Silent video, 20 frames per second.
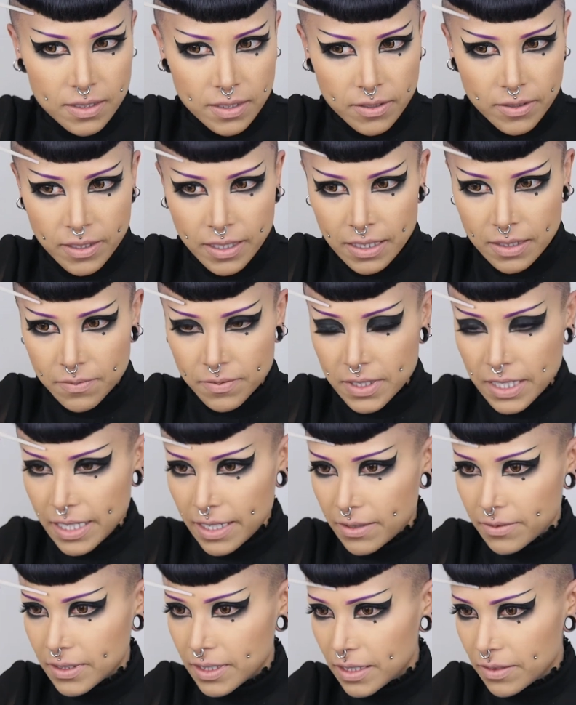that are kind of
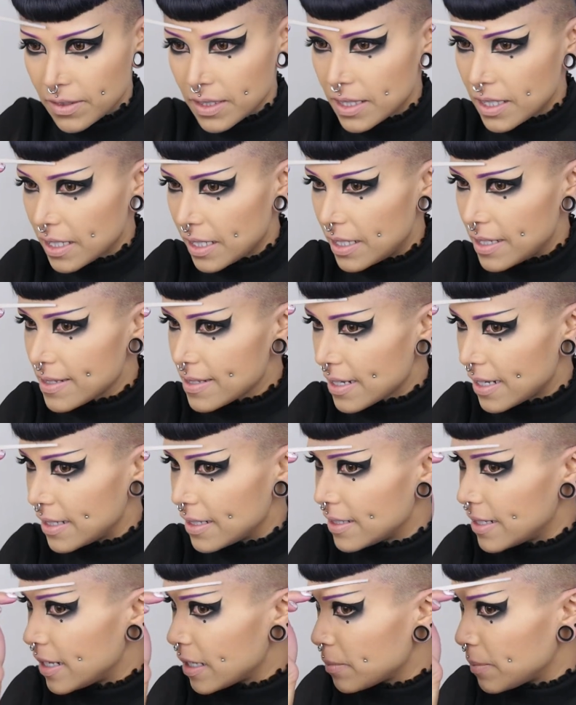down and everything. I just kind
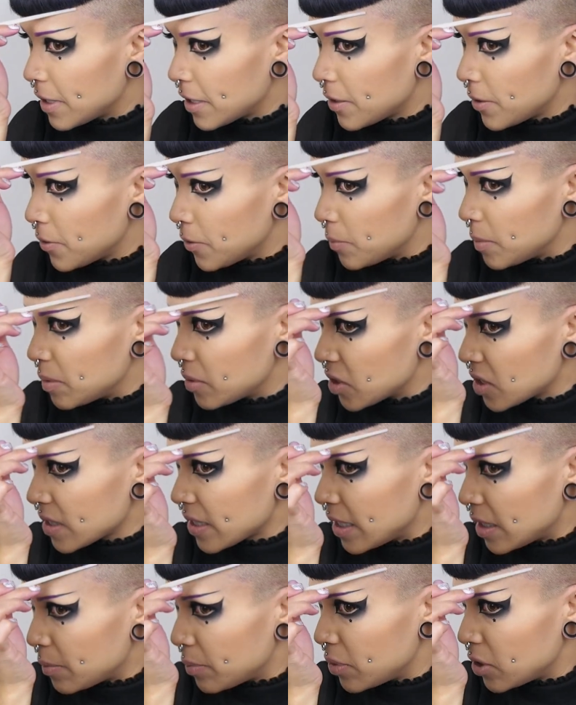of take my comb and just
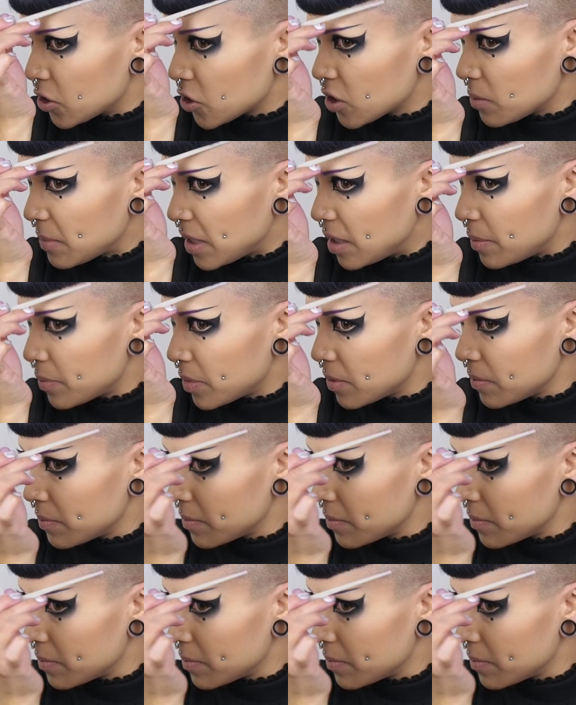kind of push them up.